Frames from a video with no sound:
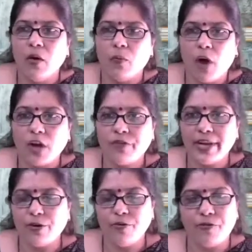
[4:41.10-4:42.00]
What we
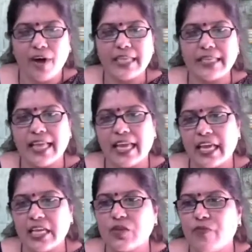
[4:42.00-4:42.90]
do first thing
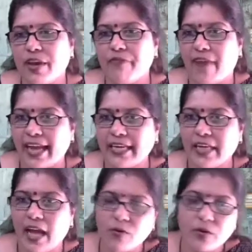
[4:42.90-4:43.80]
is we find
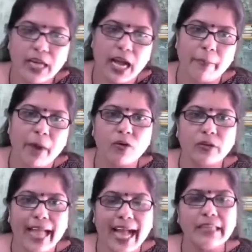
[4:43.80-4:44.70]
out about
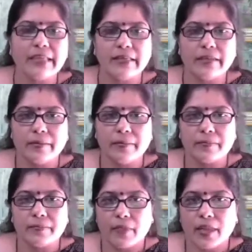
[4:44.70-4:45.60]
that
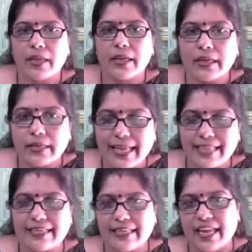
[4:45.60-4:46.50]

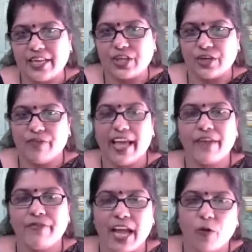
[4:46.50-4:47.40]
destination, where
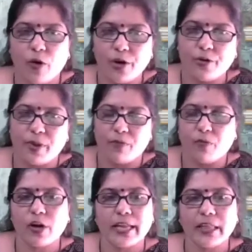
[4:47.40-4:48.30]
we are going to be.
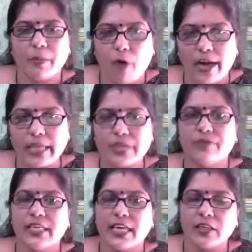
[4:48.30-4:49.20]
What are the points?
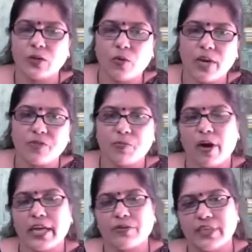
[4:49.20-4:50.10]
Which are the tourist
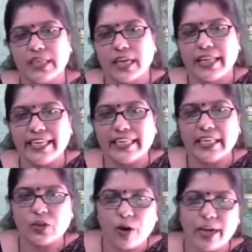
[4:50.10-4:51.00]
points? Which are the
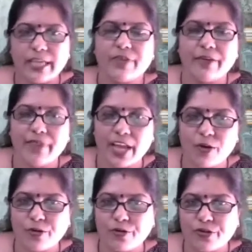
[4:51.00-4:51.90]
eating joints? Where we are
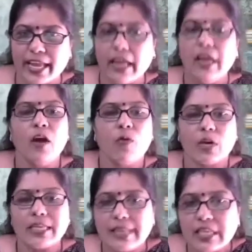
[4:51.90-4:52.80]
going to stay?
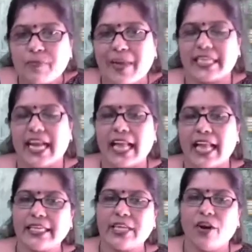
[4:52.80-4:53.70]
what is the
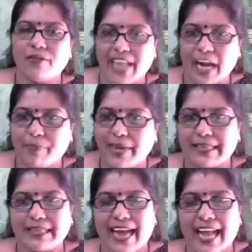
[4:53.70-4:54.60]
speciality of that
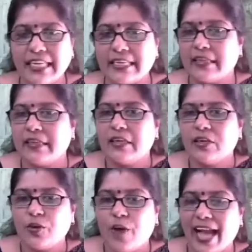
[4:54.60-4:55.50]
place, right?
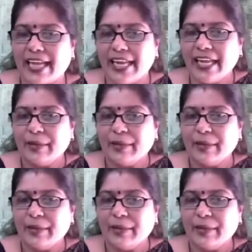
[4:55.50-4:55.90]
Do you agree?